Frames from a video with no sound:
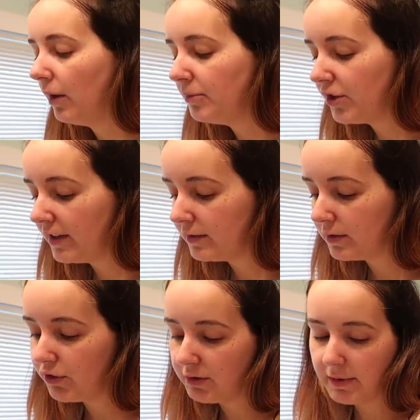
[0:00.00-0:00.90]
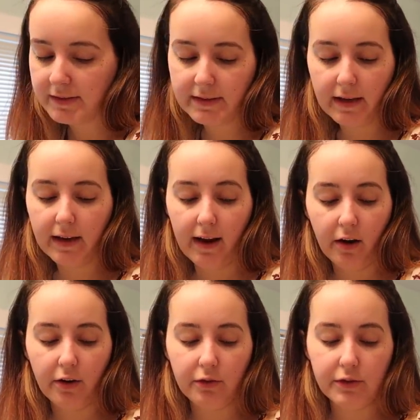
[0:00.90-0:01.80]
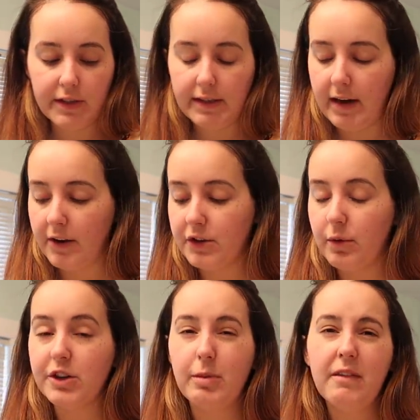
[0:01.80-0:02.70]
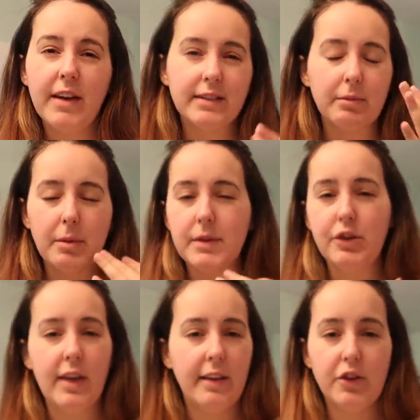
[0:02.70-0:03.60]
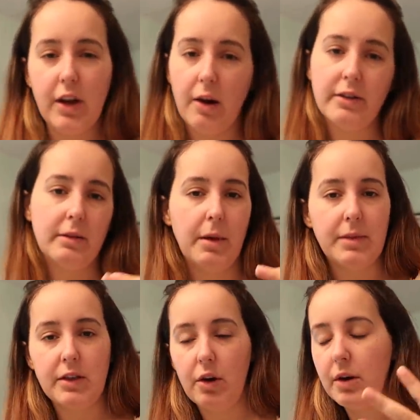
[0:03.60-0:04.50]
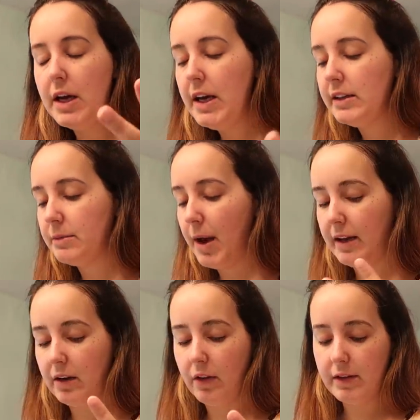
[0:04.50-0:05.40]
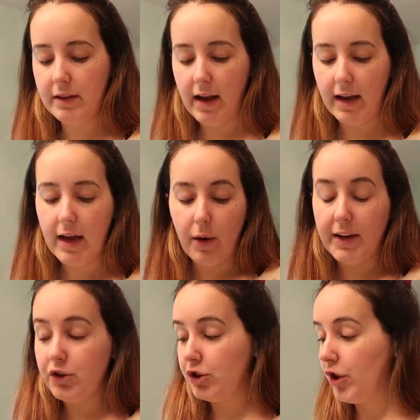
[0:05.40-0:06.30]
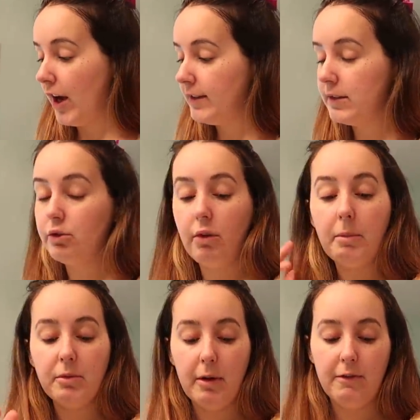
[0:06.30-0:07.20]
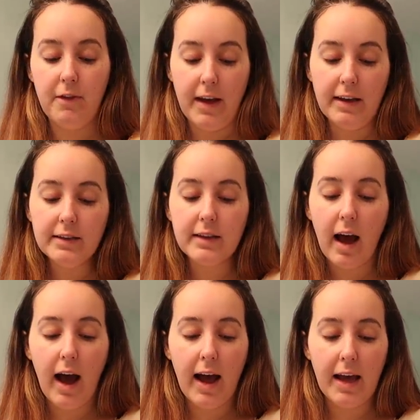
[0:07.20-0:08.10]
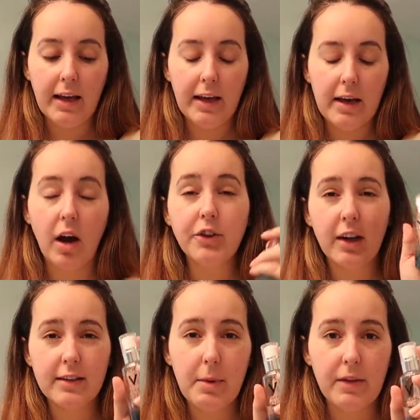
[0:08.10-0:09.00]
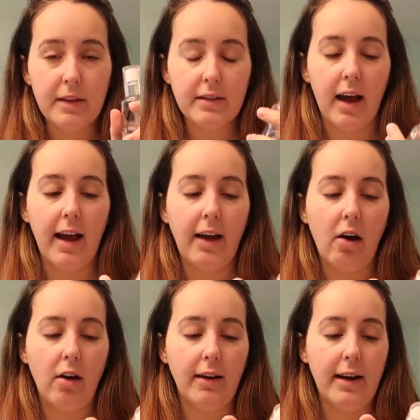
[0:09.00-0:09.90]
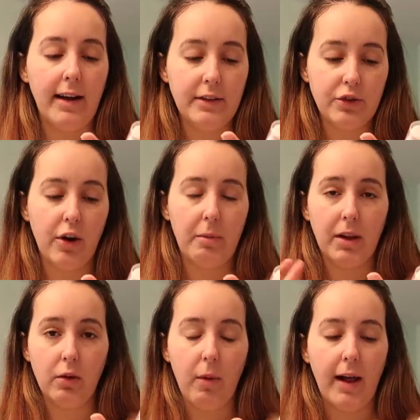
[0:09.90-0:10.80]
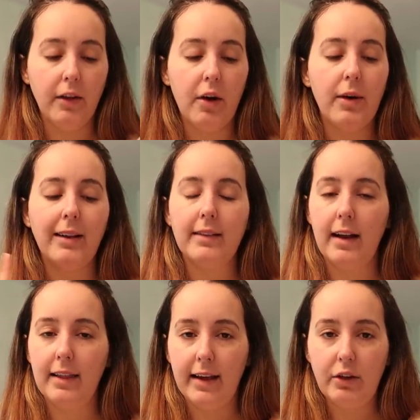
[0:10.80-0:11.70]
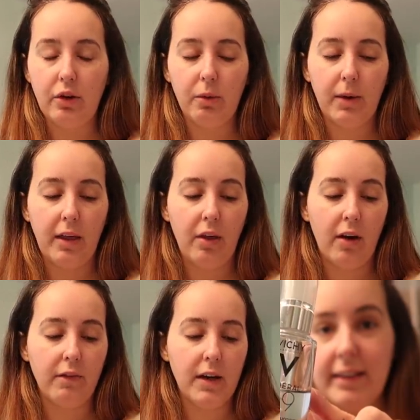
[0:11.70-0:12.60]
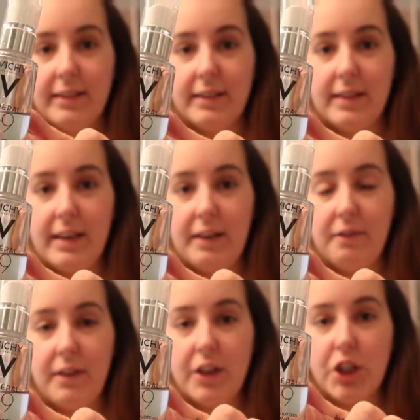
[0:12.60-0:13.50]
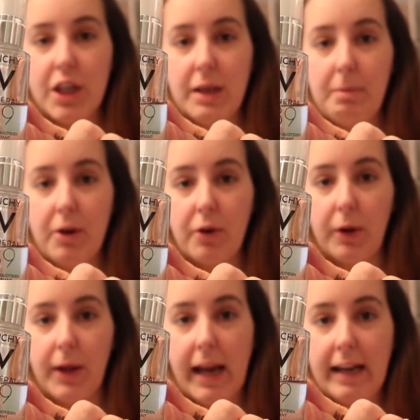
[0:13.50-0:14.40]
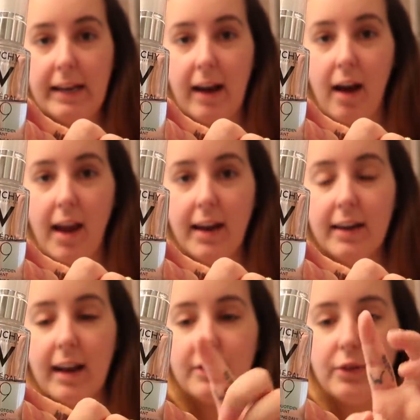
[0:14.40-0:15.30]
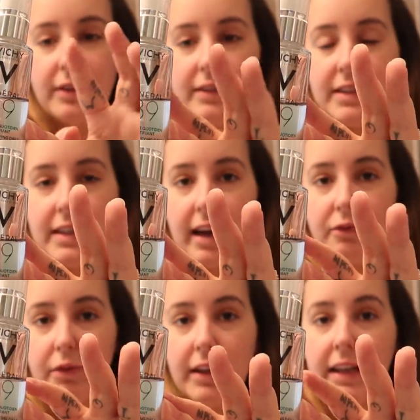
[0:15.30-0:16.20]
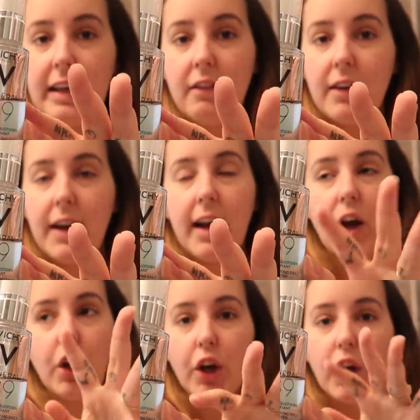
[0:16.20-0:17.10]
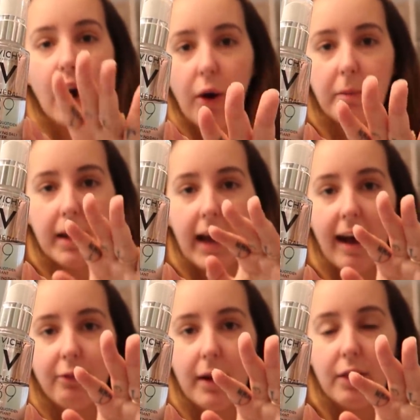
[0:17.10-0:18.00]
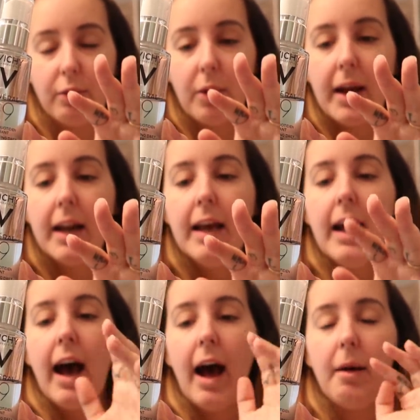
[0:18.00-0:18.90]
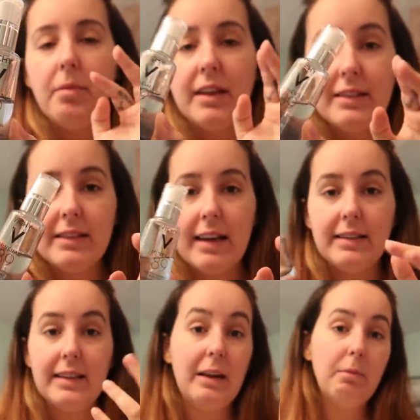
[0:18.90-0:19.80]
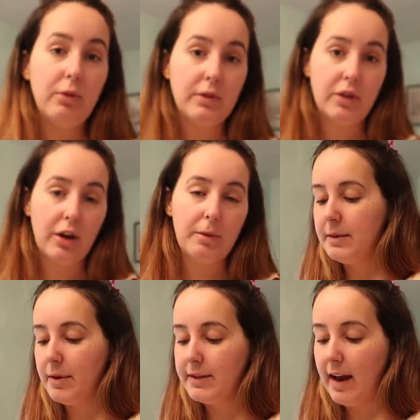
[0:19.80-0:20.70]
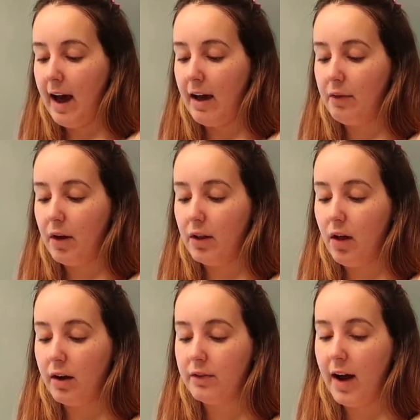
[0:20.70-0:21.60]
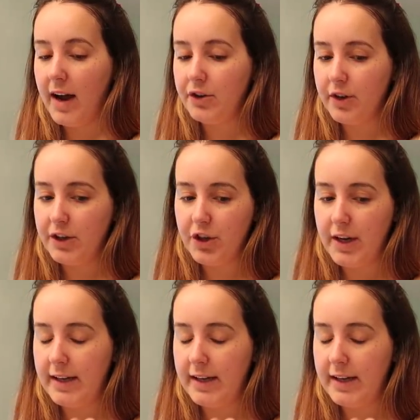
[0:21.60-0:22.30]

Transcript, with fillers: So I'm just doing my skincare routine now. I just wash my face. Sometimes I do that in the shower, sometimes I don't, depending on the day. So I just scrubbed my face. I talked to you guys about this guy on Instagram a little while ago, and I said I'd let you know what I thought of This is the Vichy Mineral 89. As you can see, I've really given it a good go. I'm like halfway through it. This is a skin booster. It's supposed to have a lot of hydration.